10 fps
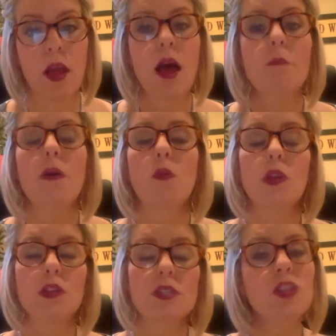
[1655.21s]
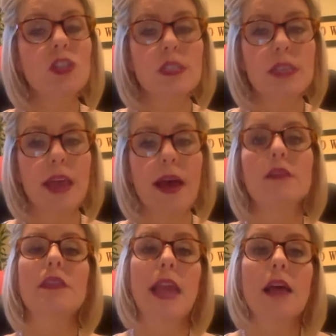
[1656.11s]
But when someone just
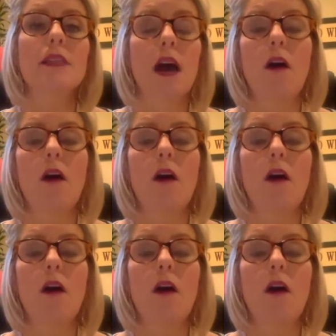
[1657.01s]
says, yes,